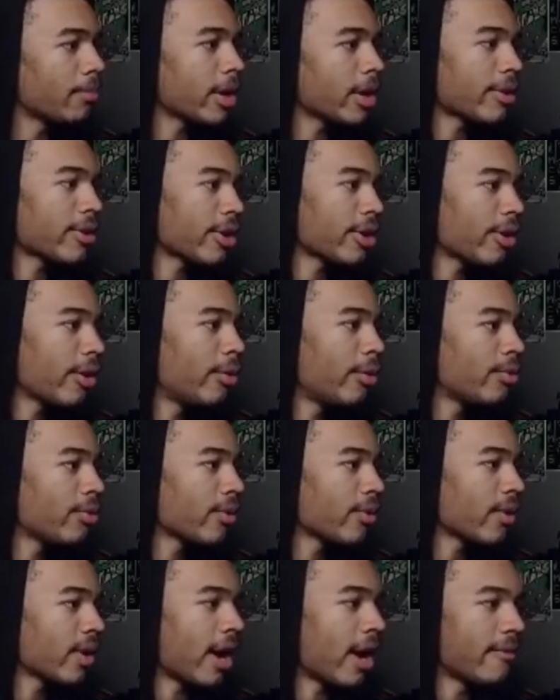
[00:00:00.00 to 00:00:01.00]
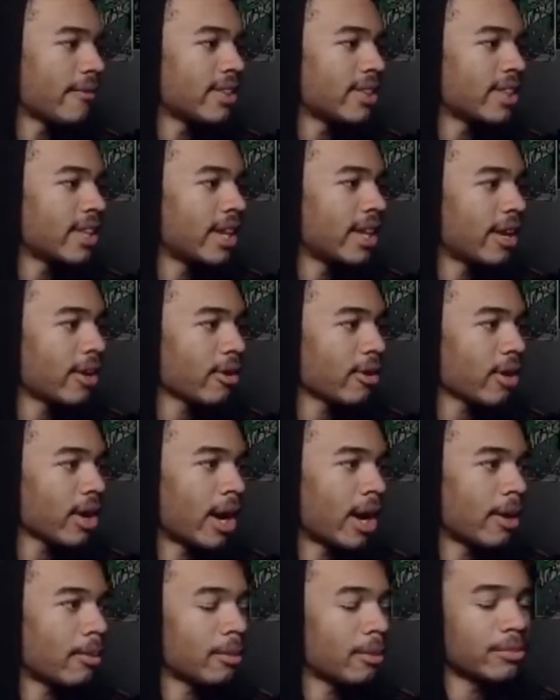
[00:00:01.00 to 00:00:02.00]
not going to go over everything here.
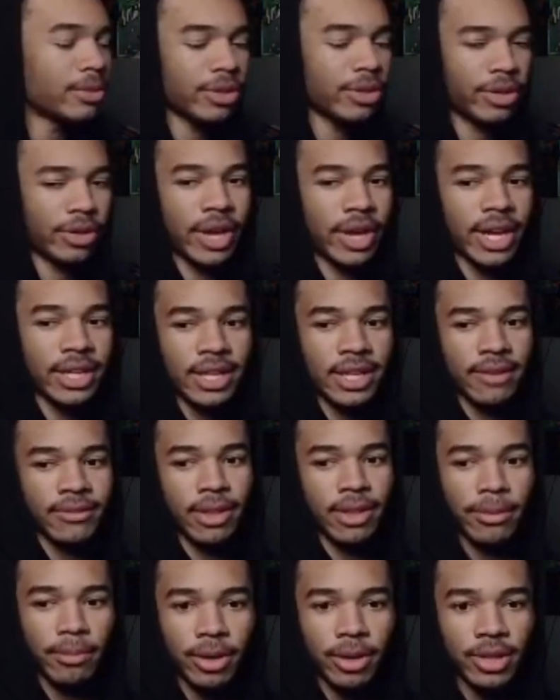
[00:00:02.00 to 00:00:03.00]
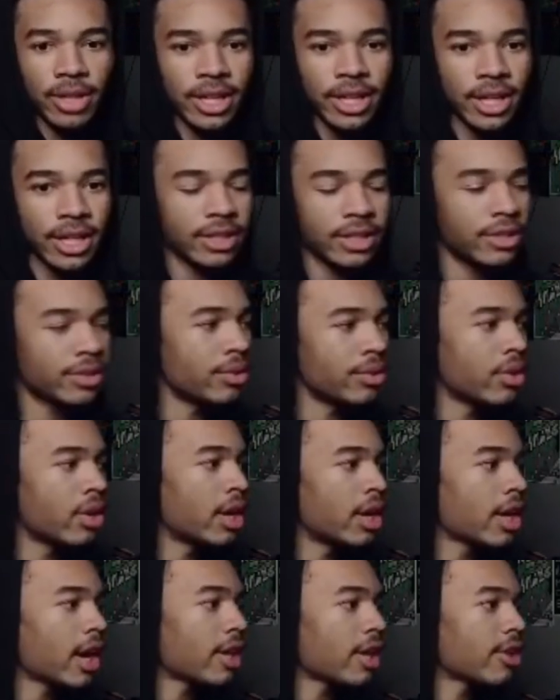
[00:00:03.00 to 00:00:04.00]
I'm sure you guys have the ability to
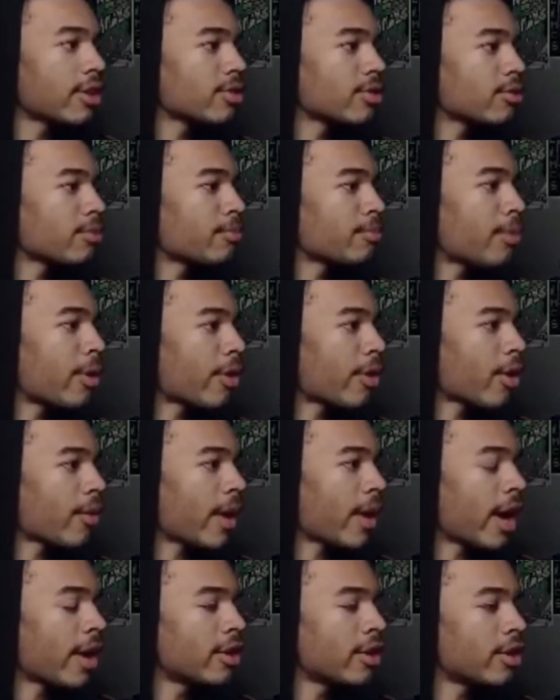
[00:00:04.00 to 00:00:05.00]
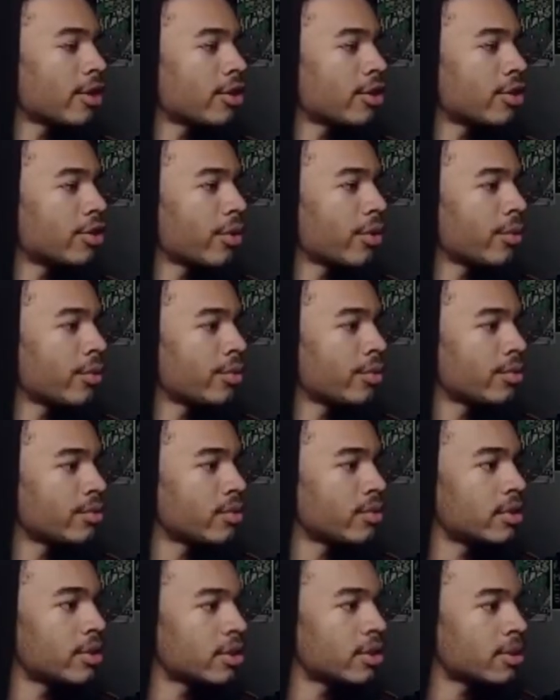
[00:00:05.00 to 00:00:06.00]
kind of poke around and do,
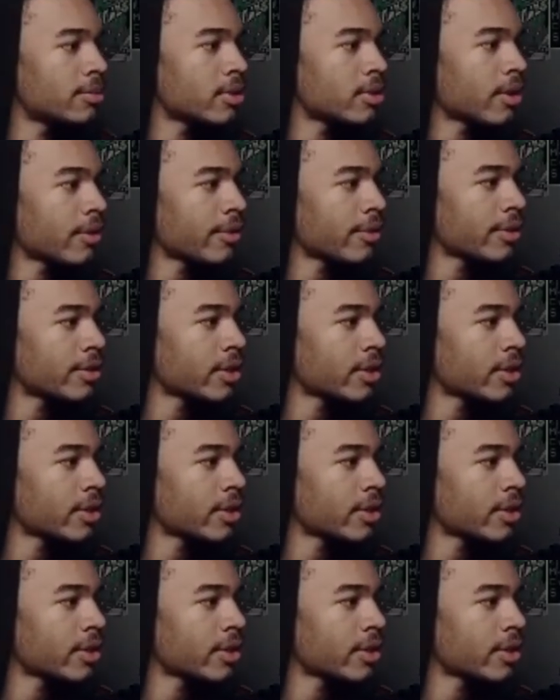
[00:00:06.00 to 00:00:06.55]
you know, some stuff for